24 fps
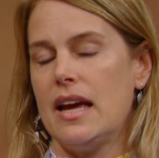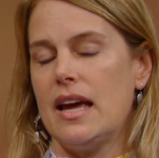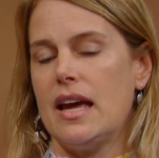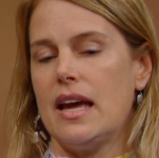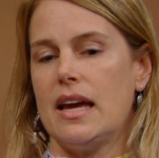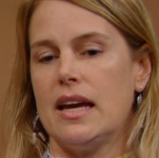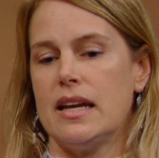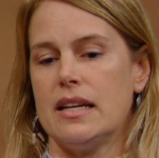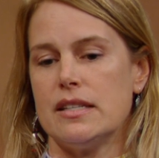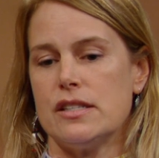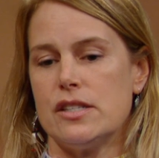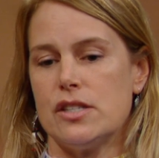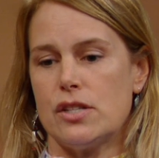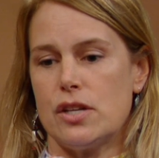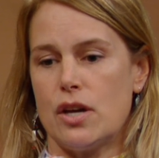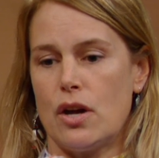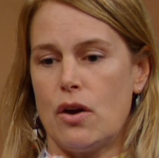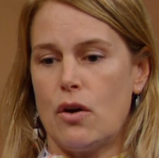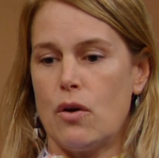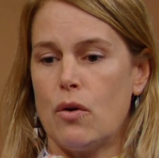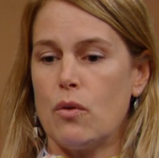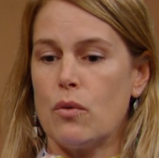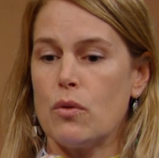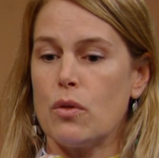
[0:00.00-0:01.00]
And
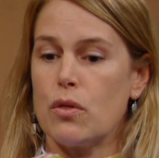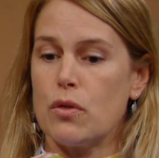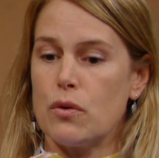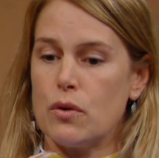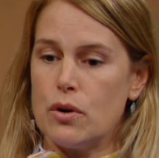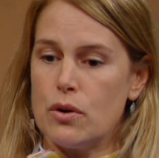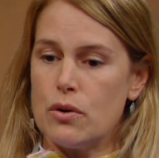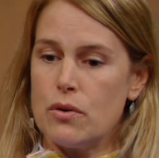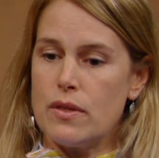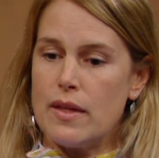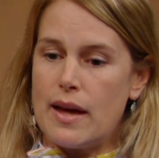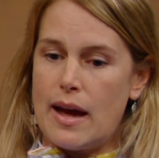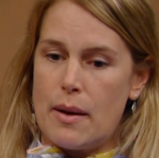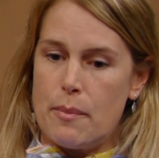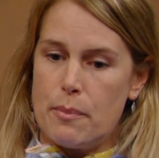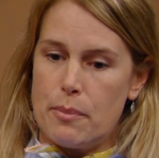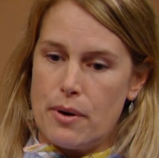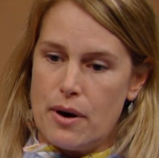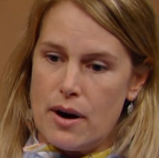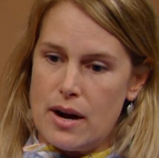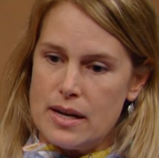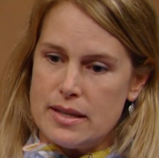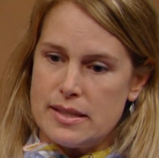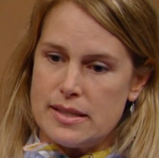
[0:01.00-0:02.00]
so through that
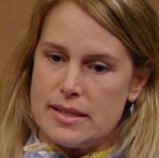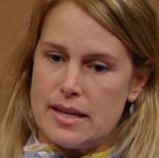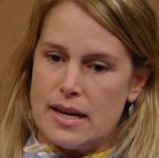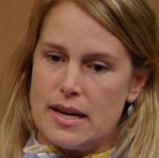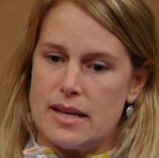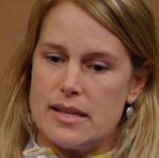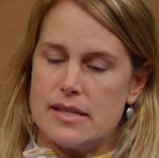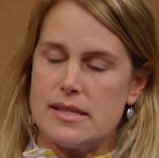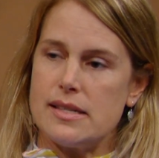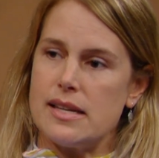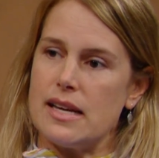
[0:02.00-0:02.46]
process,